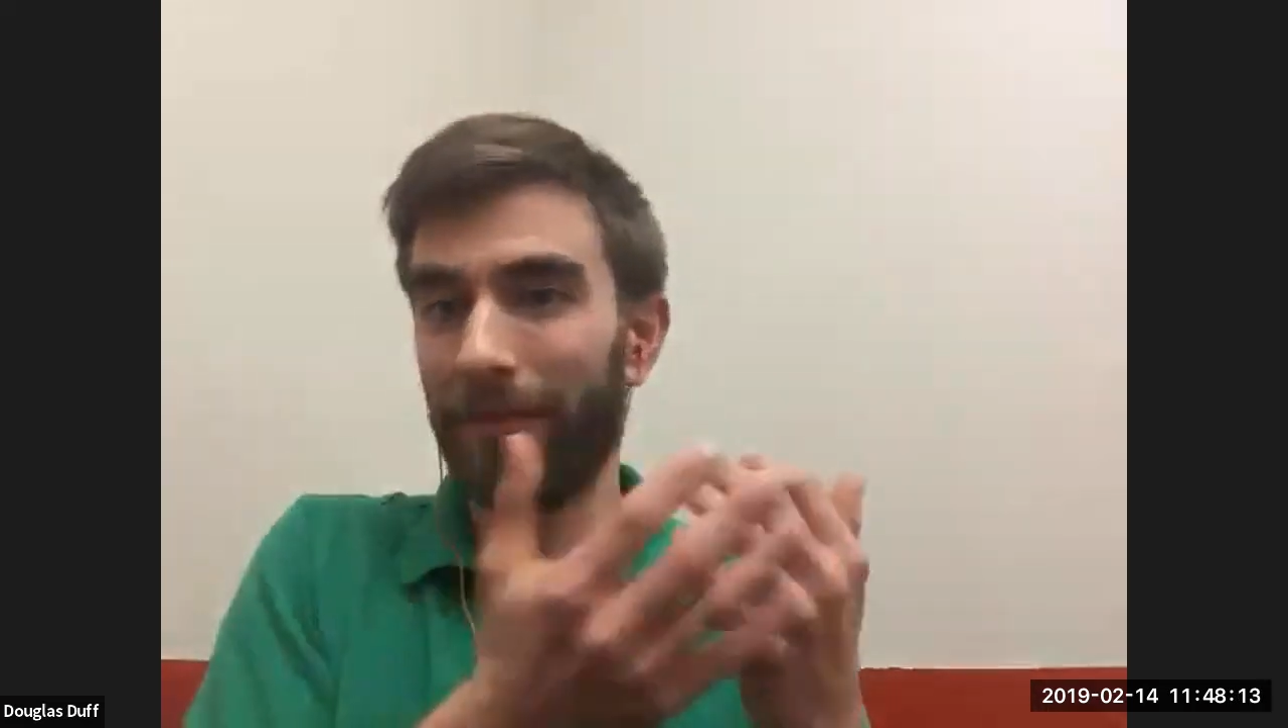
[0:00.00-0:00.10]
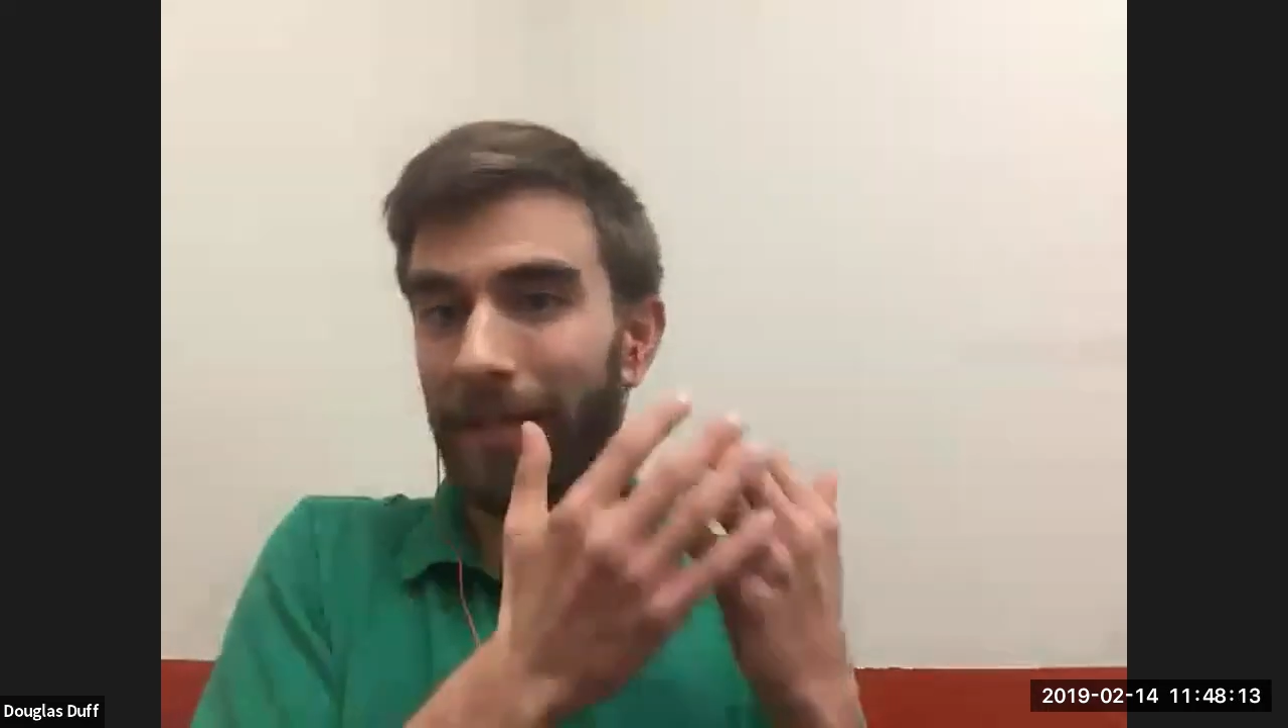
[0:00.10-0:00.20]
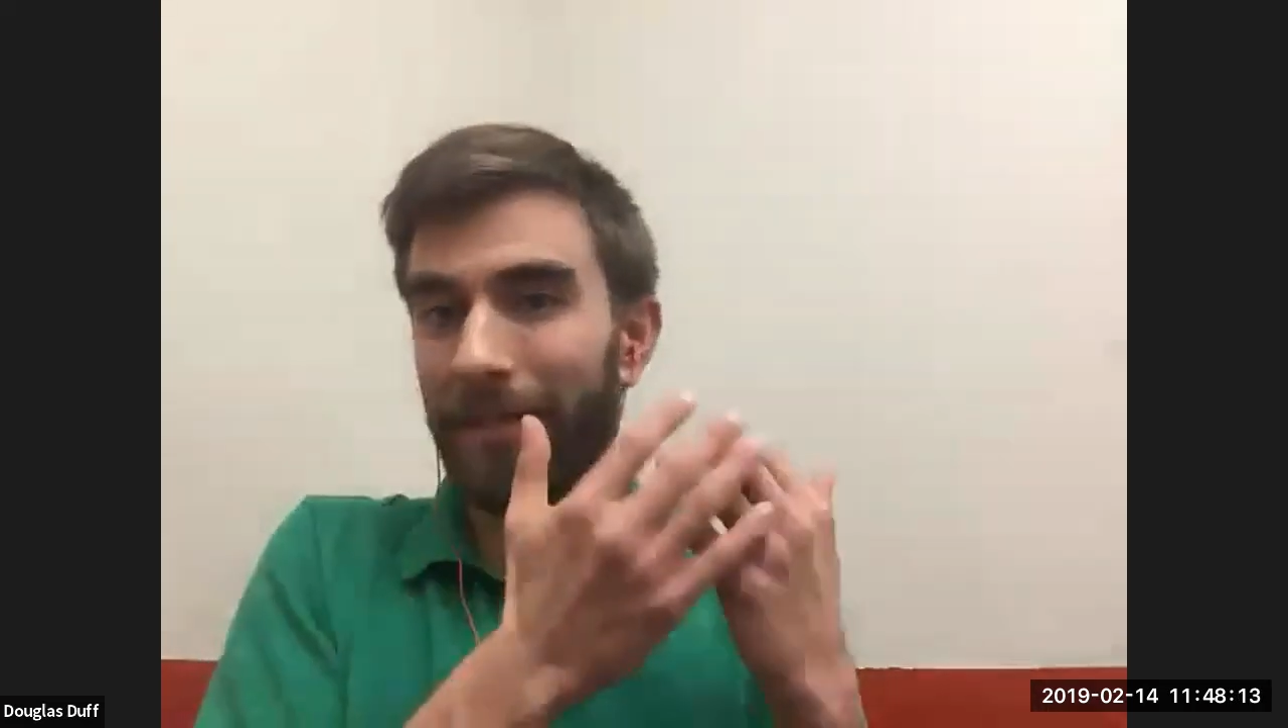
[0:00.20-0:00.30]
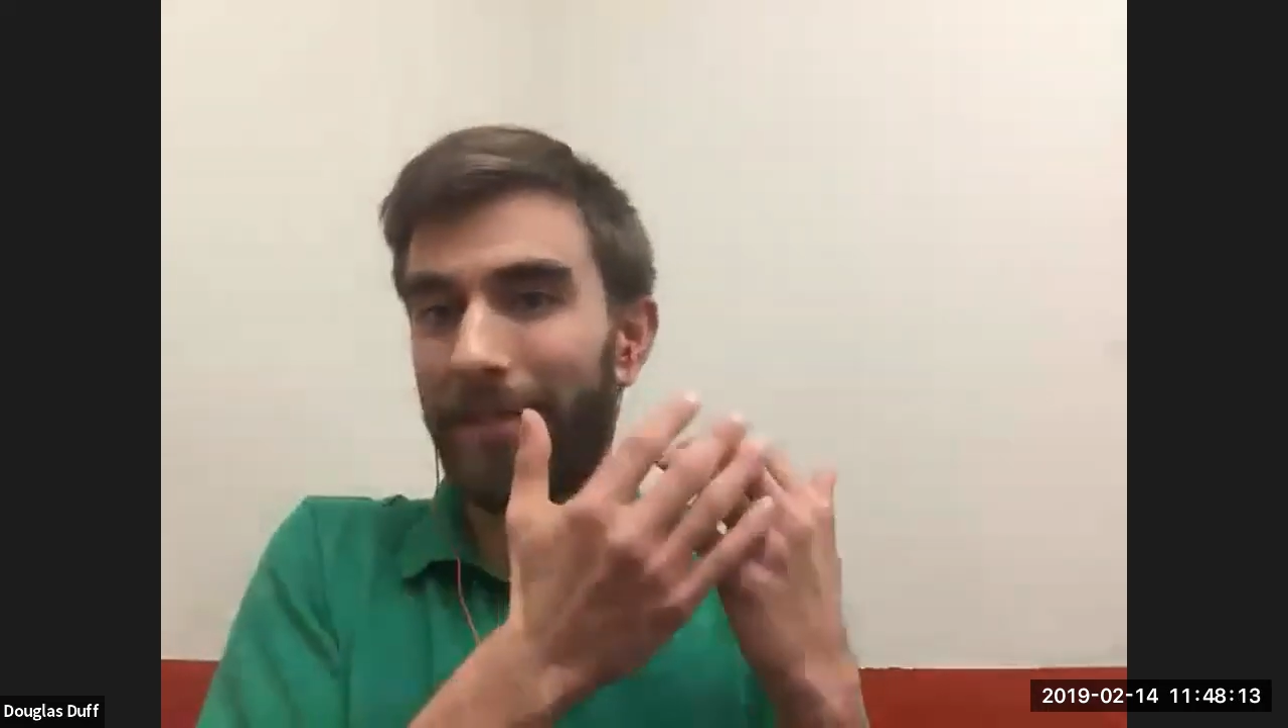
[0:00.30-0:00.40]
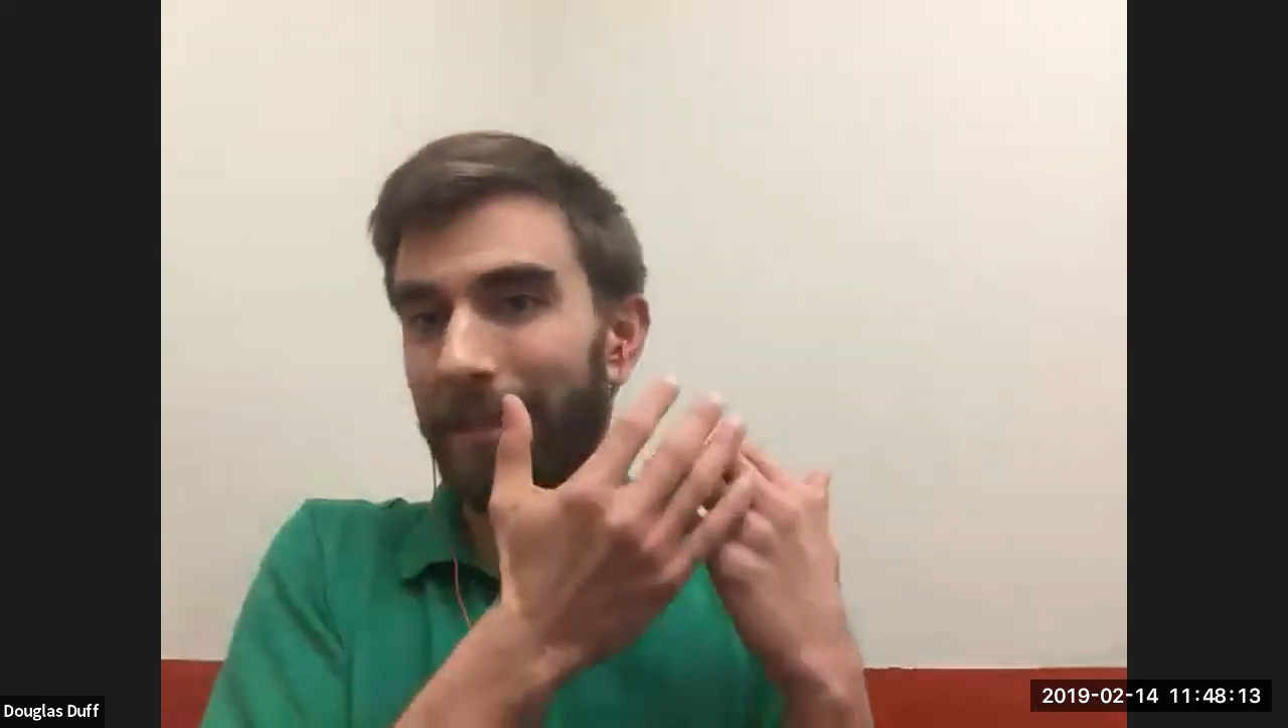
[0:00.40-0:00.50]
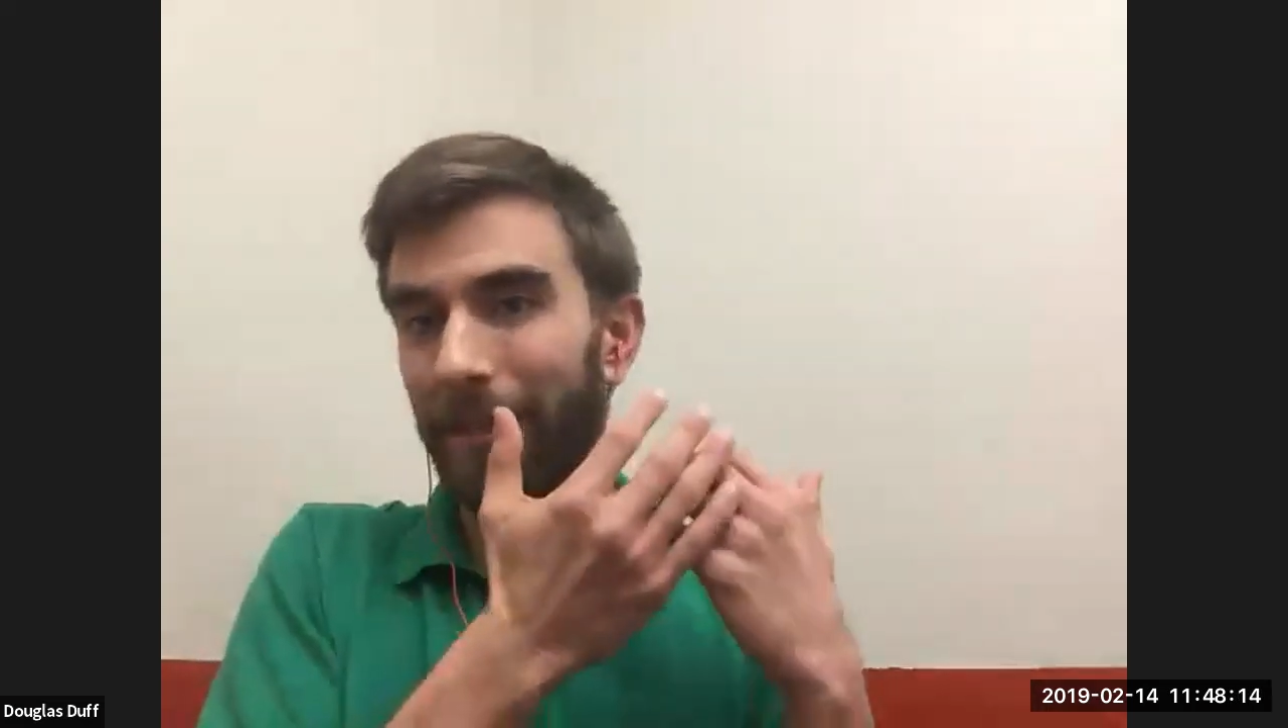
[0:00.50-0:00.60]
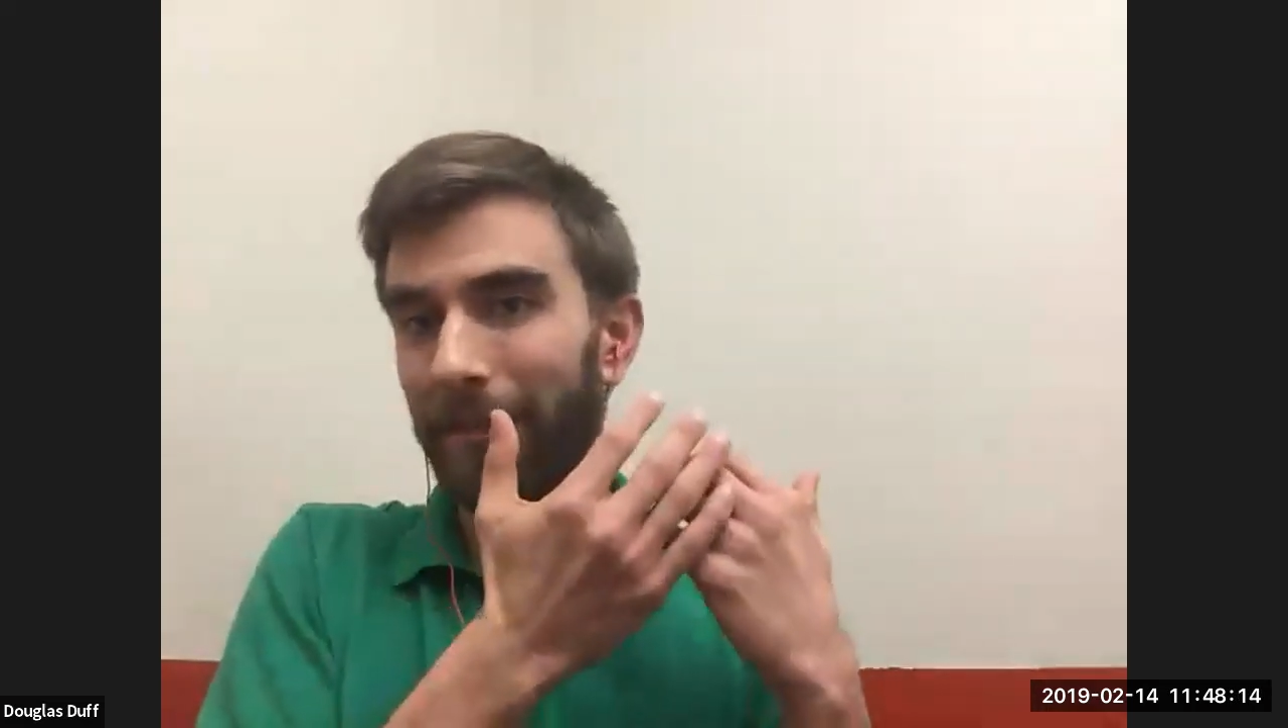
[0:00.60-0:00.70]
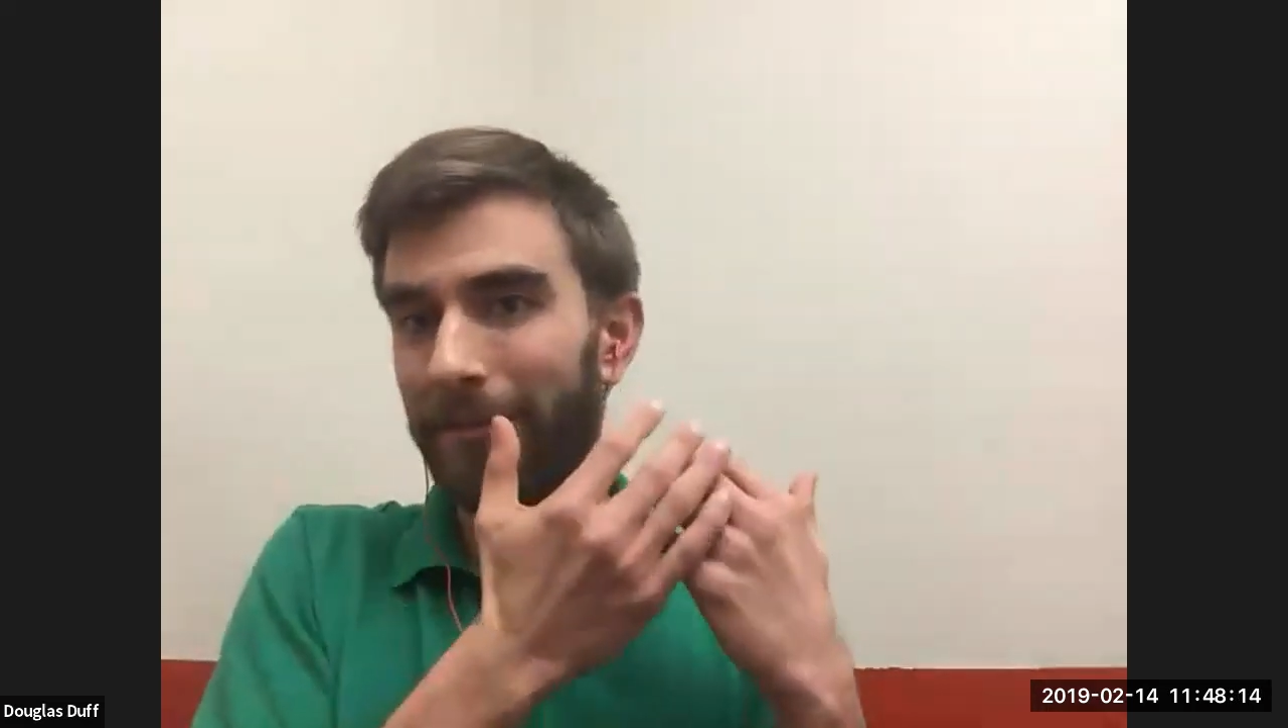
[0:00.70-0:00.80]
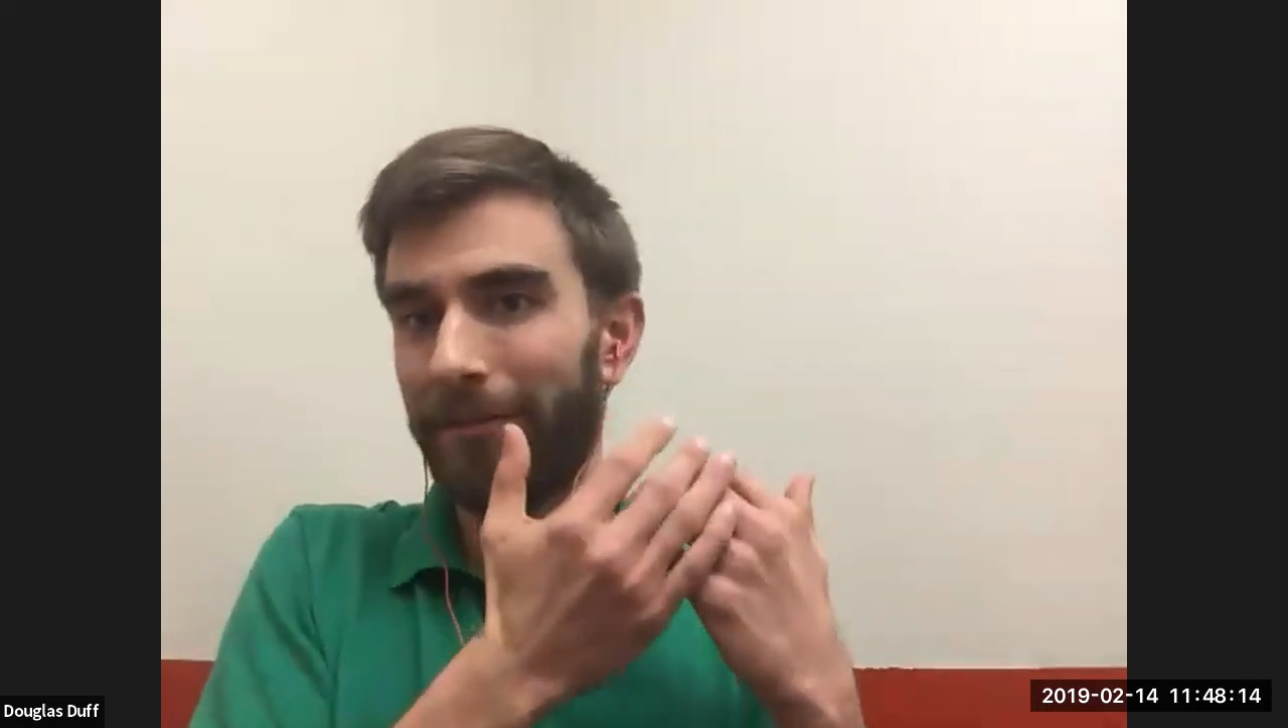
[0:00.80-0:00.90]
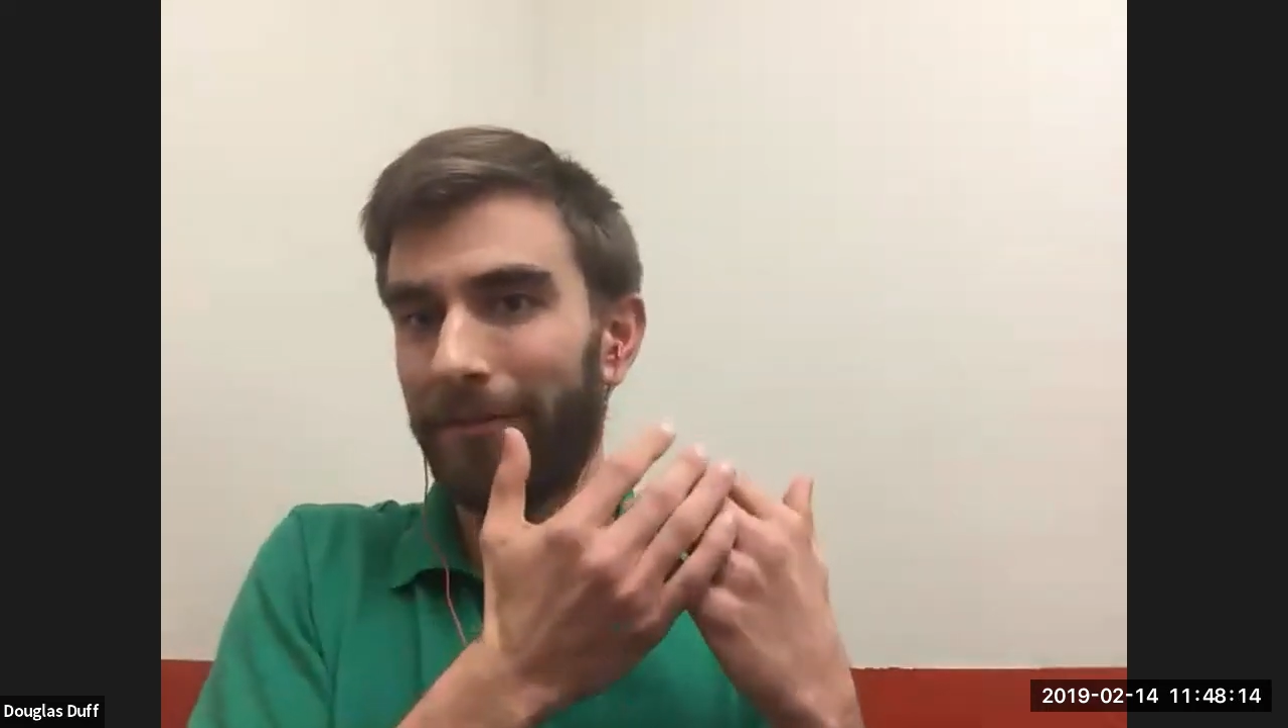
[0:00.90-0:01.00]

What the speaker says: itself